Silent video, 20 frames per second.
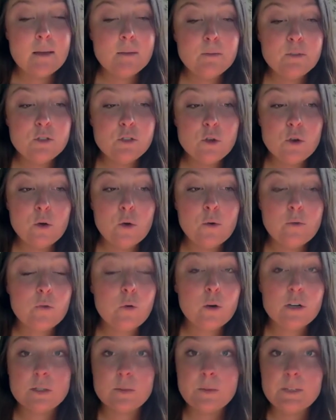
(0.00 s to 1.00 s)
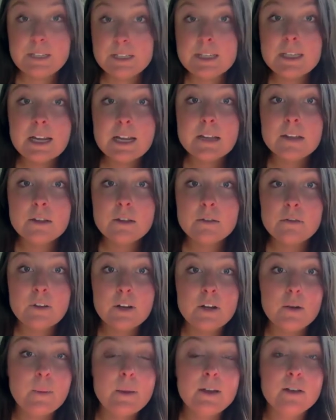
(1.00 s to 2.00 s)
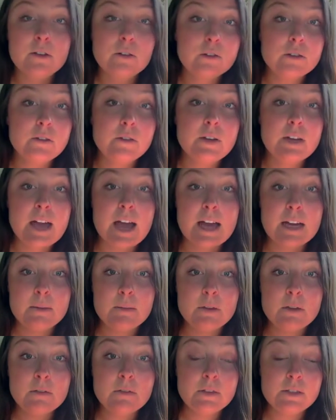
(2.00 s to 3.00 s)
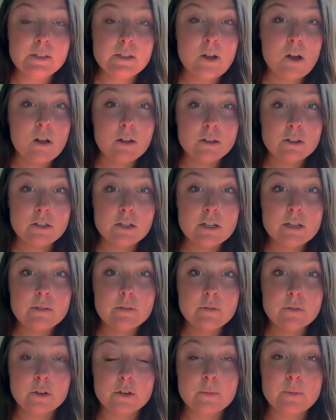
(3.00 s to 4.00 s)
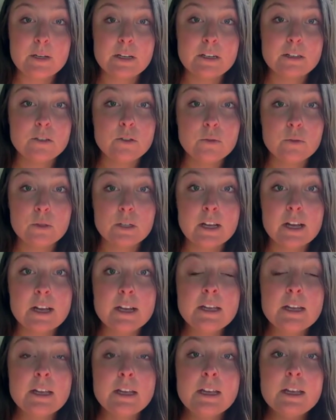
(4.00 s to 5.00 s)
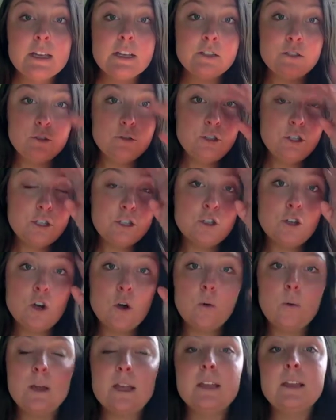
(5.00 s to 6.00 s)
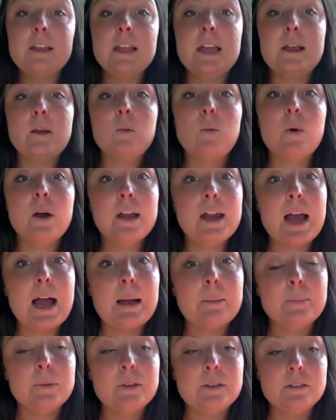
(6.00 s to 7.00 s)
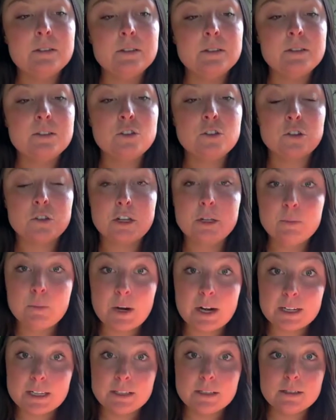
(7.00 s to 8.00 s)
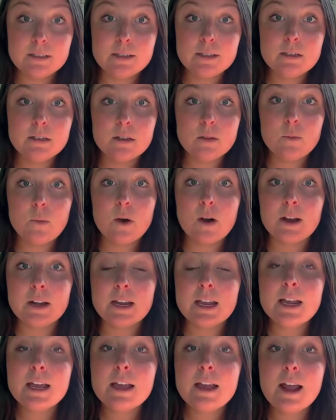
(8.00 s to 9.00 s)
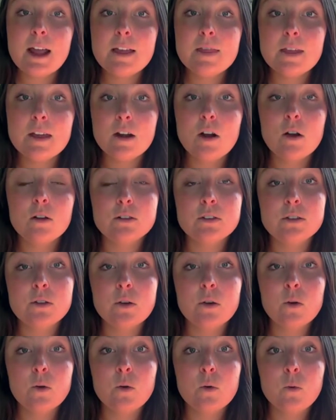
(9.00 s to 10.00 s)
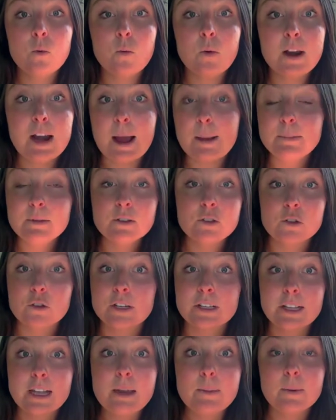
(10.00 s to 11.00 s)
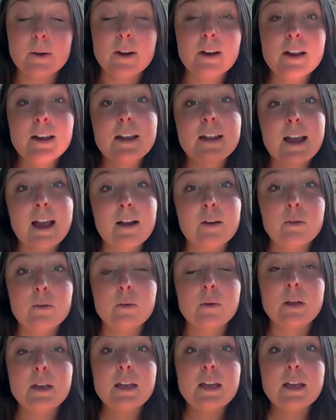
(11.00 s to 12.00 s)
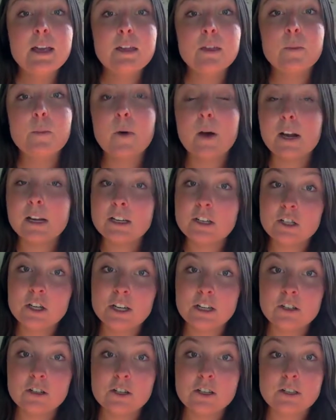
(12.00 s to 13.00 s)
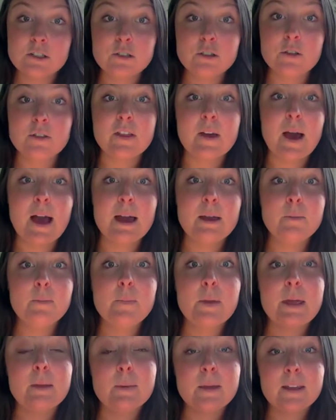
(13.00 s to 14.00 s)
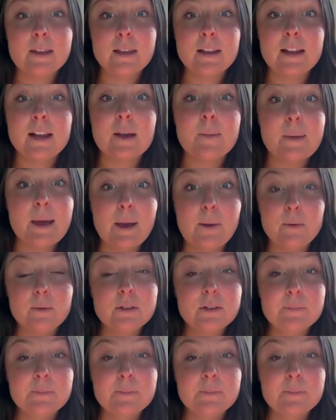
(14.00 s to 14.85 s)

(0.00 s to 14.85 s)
So of course we did like the fundamentals of anatomy and physiology for being a doula. So just knowing like what happens during pregnancy to the body, and then also what happens during labor and how the body changes so that baby can come out.